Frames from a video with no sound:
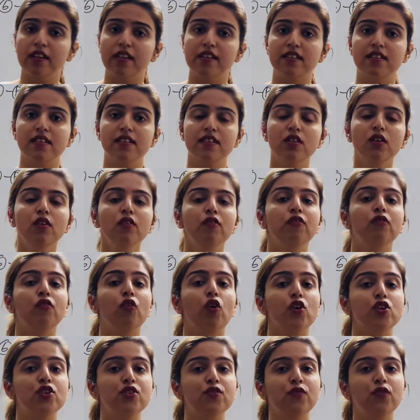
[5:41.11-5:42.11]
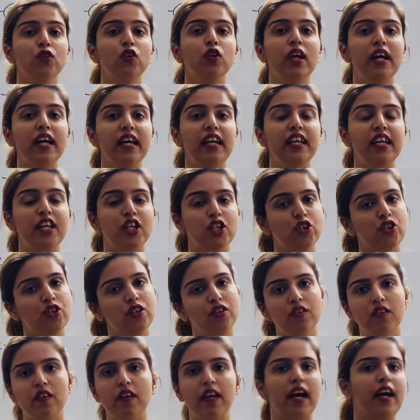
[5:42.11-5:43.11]
This is a
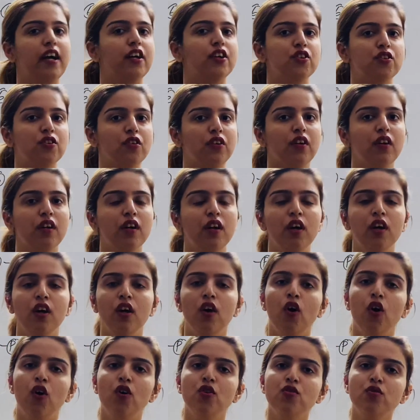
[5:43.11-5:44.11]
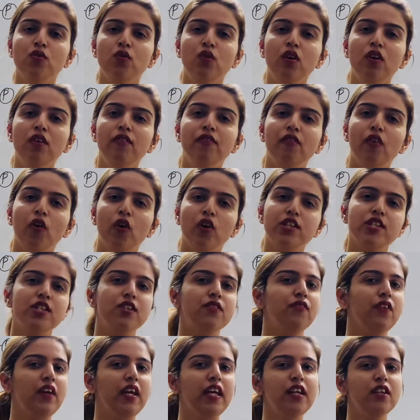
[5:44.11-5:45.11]
phosphorylation reaction. So a
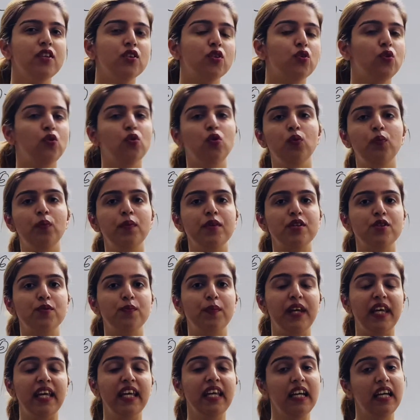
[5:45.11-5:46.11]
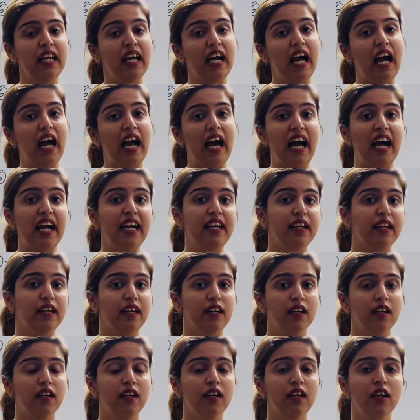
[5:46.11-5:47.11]
phosphate group is being
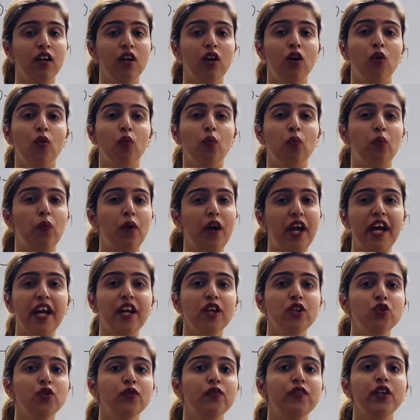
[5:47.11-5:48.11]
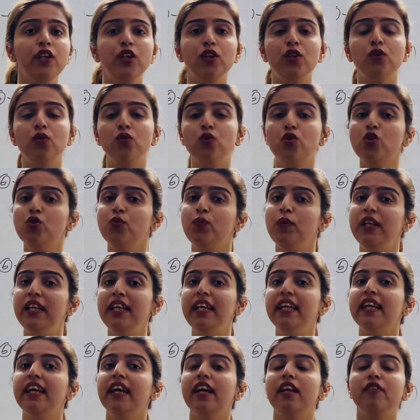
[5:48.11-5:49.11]
added. Where do we
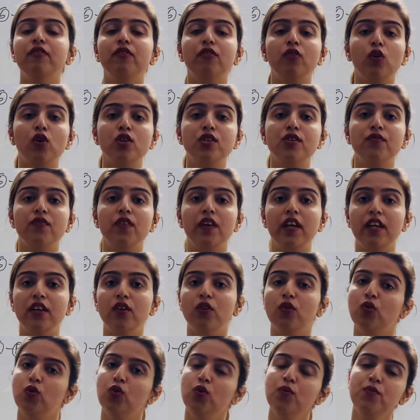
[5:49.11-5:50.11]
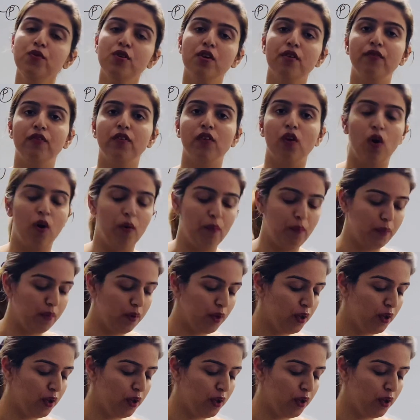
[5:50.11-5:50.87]
usually get phosphate groups from?